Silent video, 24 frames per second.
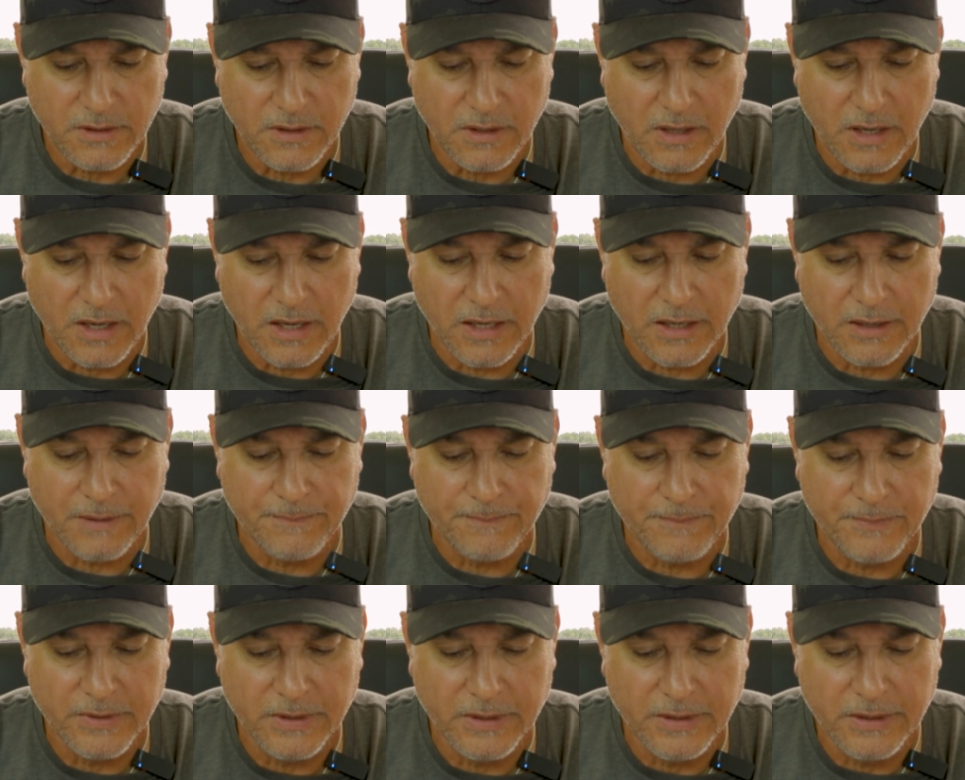
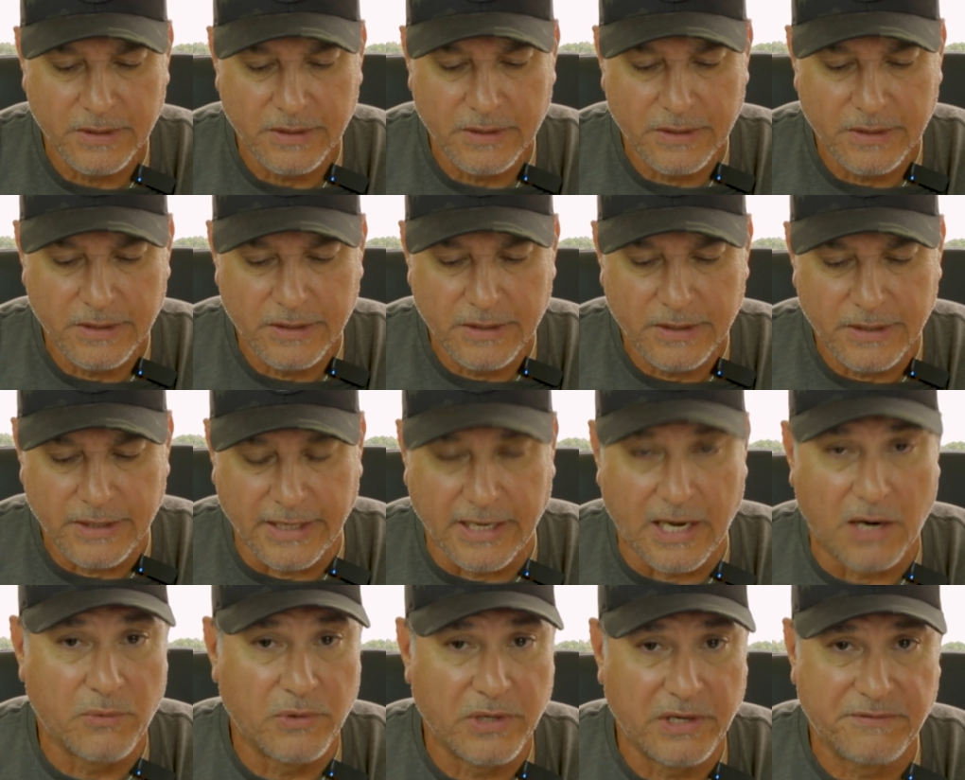And
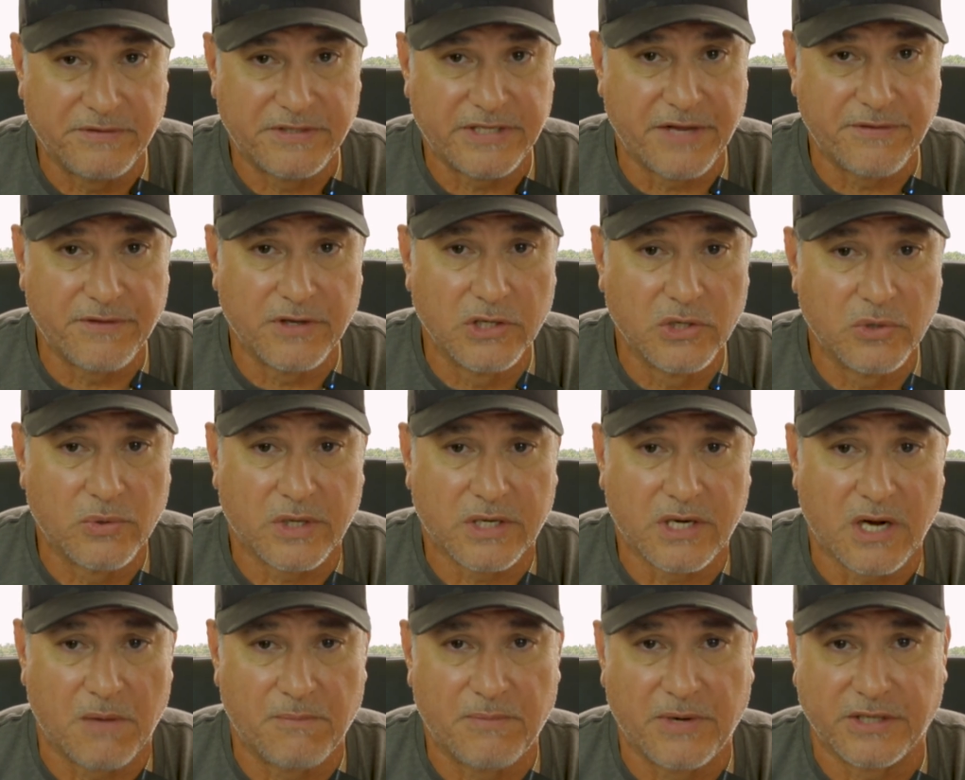I wouldn't even say the newer
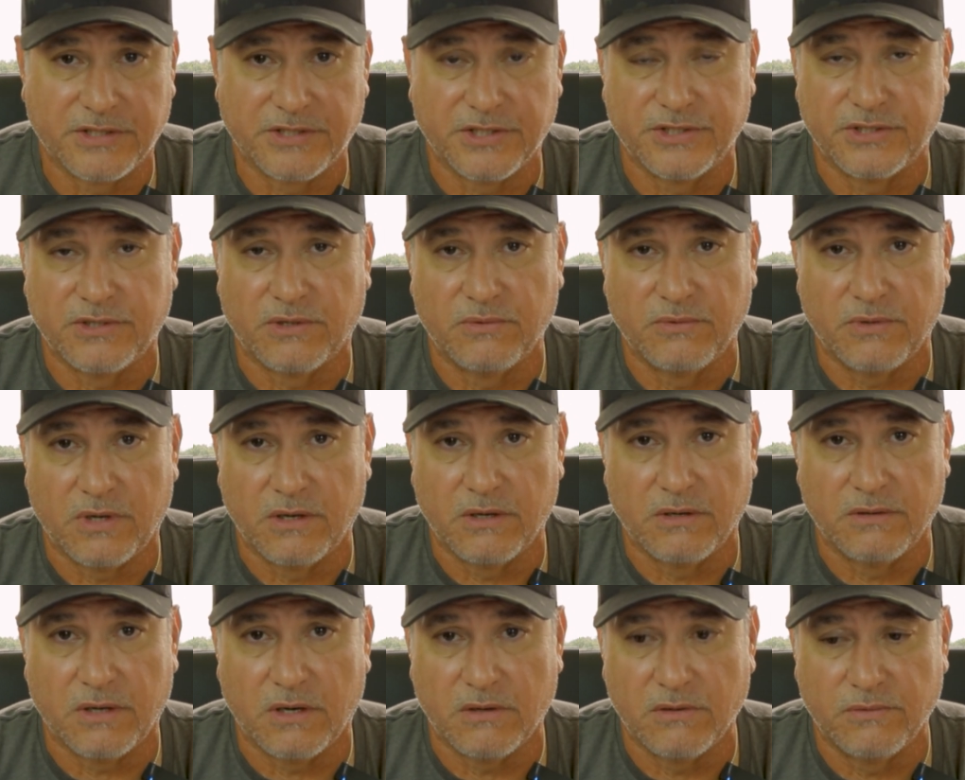complexes
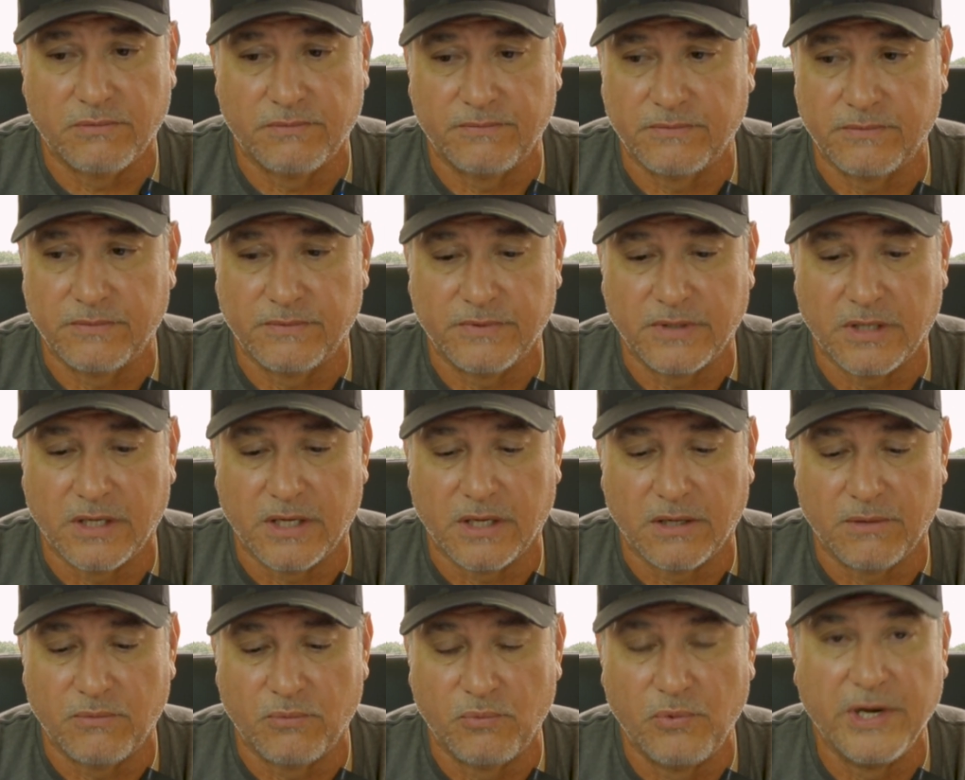are
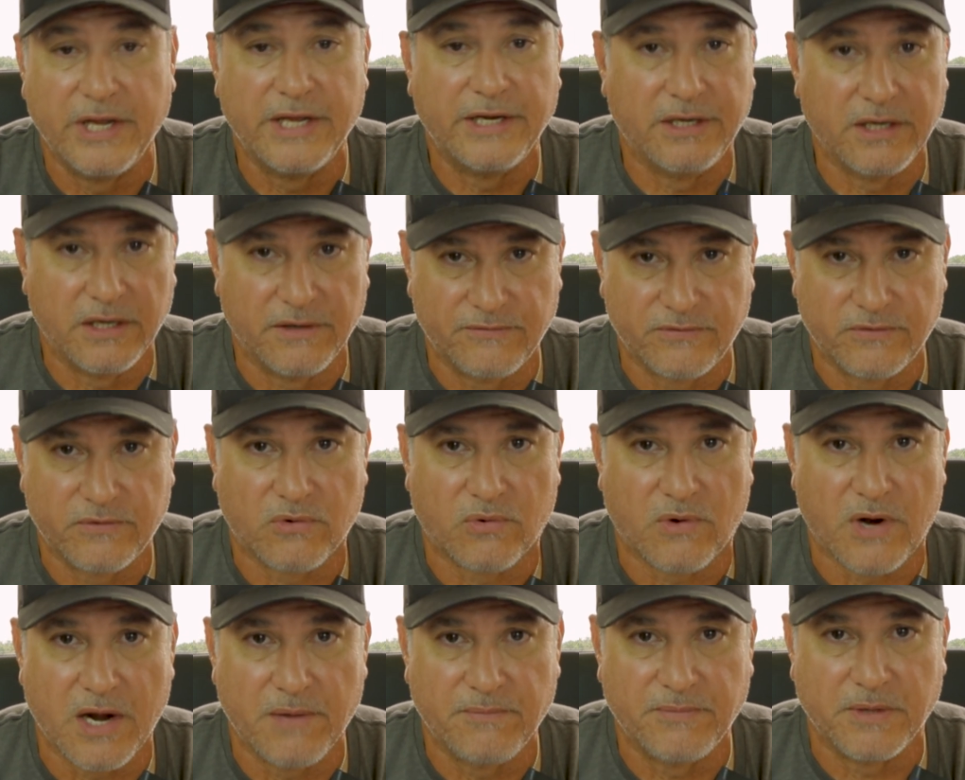rid of
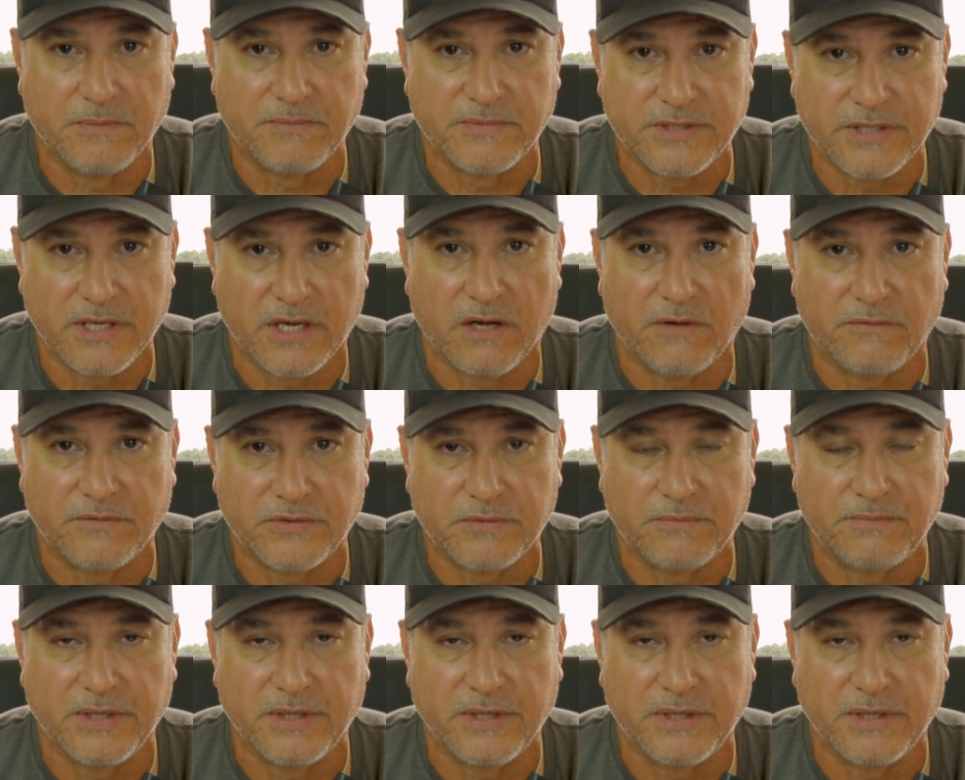crime themselves,